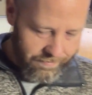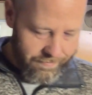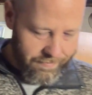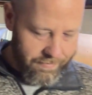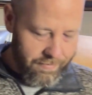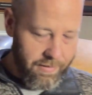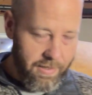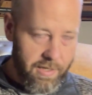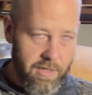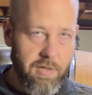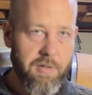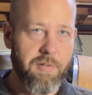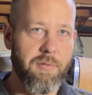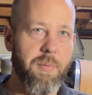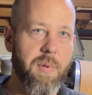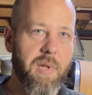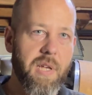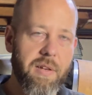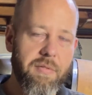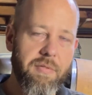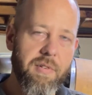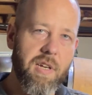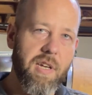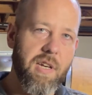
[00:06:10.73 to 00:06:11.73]
Letters from the
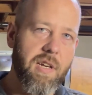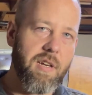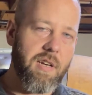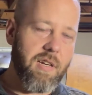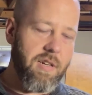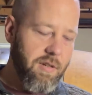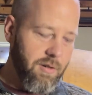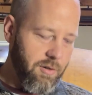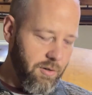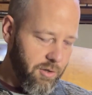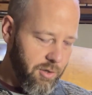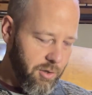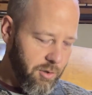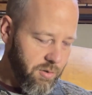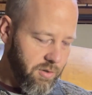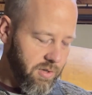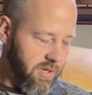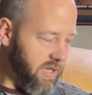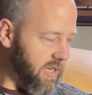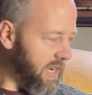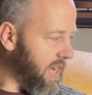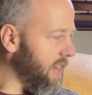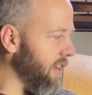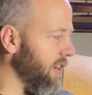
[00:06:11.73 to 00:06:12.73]
FAA are usually
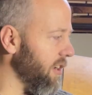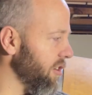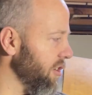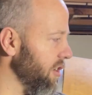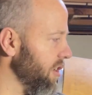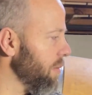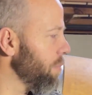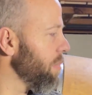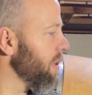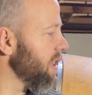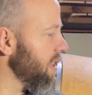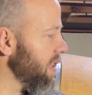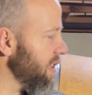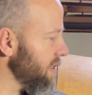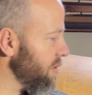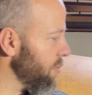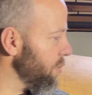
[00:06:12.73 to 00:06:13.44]
not good, but this